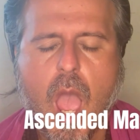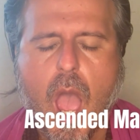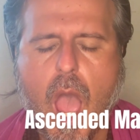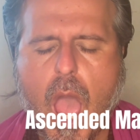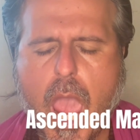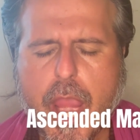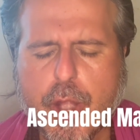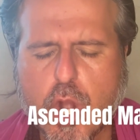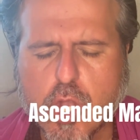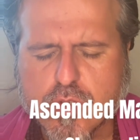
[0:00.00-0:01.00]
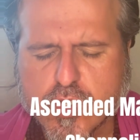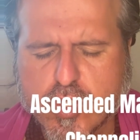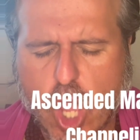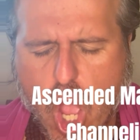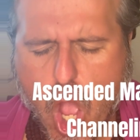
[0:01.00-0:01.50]
I grow
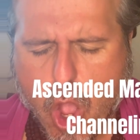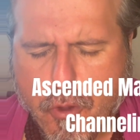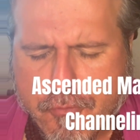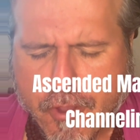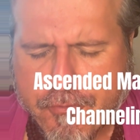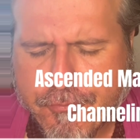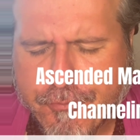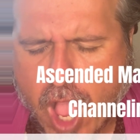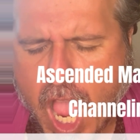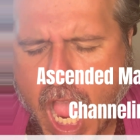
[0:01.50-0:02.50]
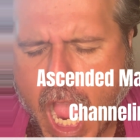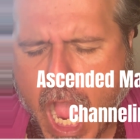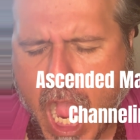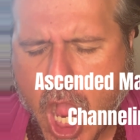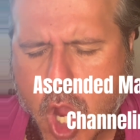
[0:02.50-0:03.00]
so
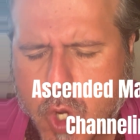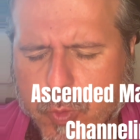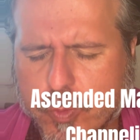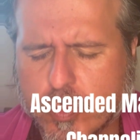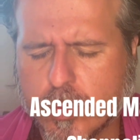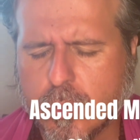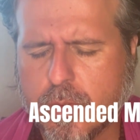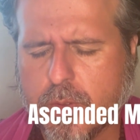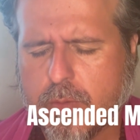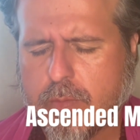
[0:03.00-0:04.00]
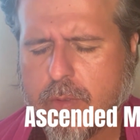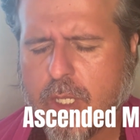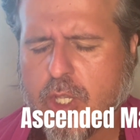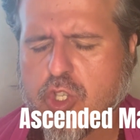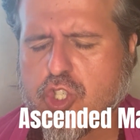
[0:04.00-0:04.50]
fond,
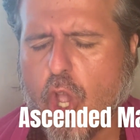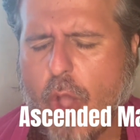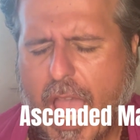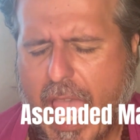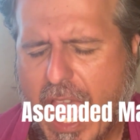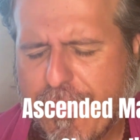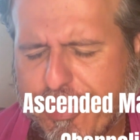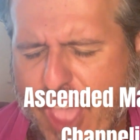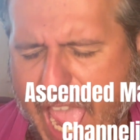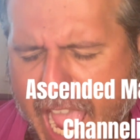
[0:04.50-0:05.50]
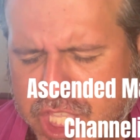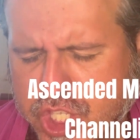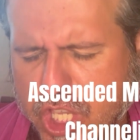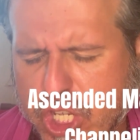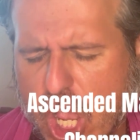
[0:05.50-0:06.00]
so
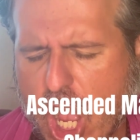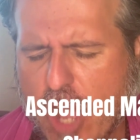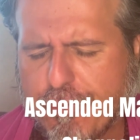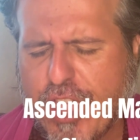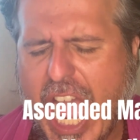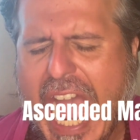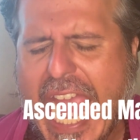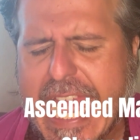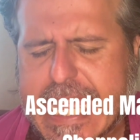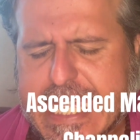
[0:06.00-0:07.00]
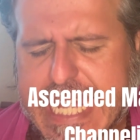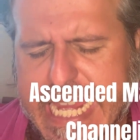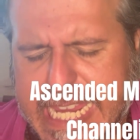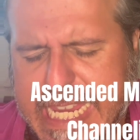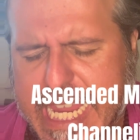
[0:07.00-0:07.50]
attached of the
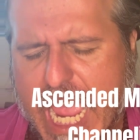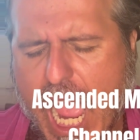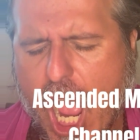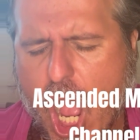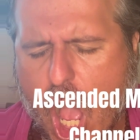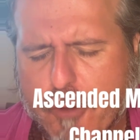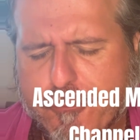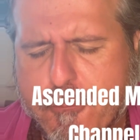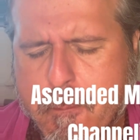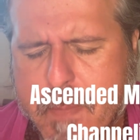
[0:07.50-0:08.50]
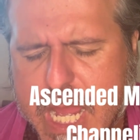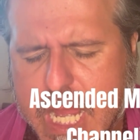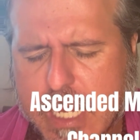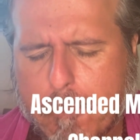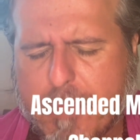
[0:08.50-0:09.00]
idea of
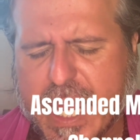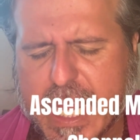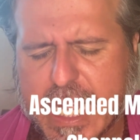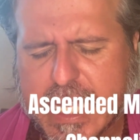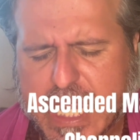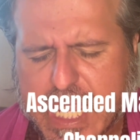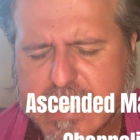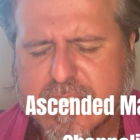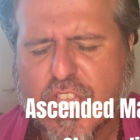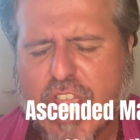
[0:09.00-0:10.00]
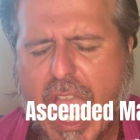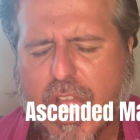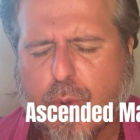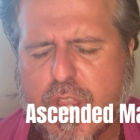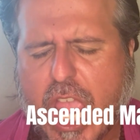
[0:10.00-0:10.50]
me being this that I
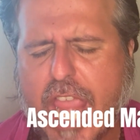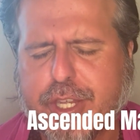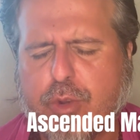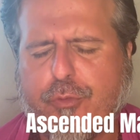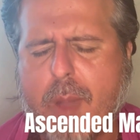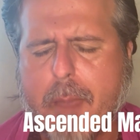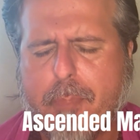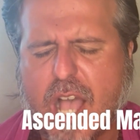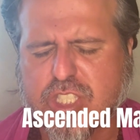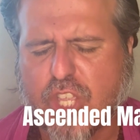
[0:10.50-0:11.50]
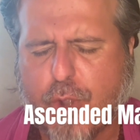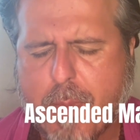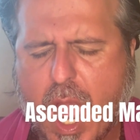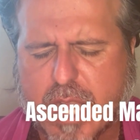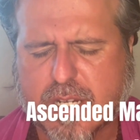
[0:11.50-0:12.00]
created with my positive
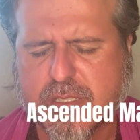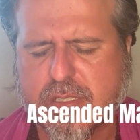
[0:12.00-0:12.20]
remarks,